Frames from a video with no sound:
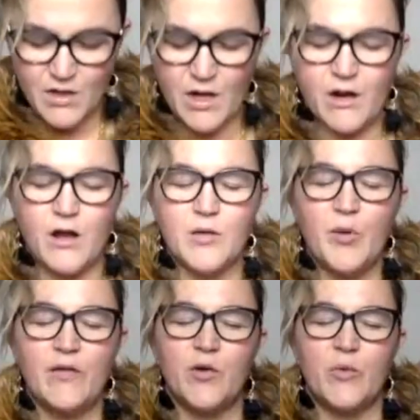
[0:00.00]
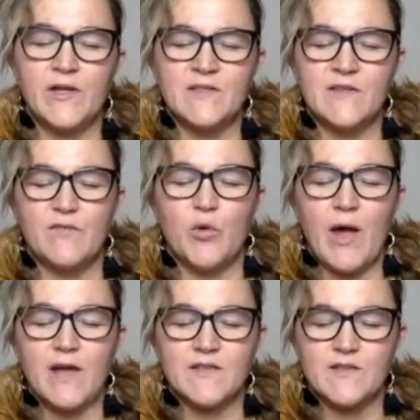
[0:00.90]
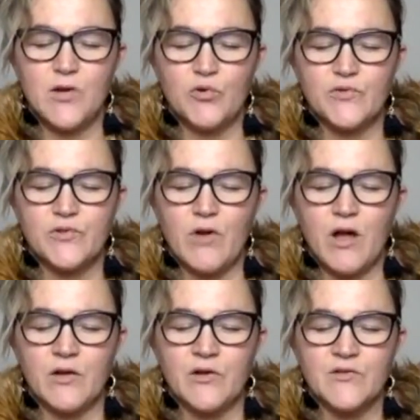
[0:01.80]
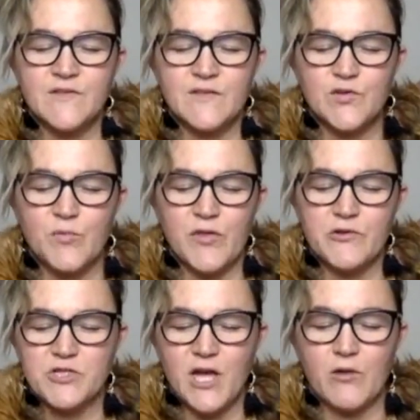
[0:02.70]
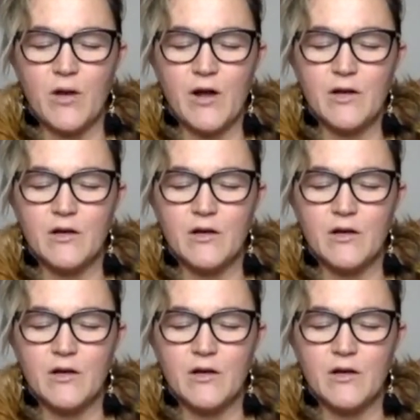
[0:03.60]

I call upon the winds of the west, O Tarango, Sister Mother Jaguar,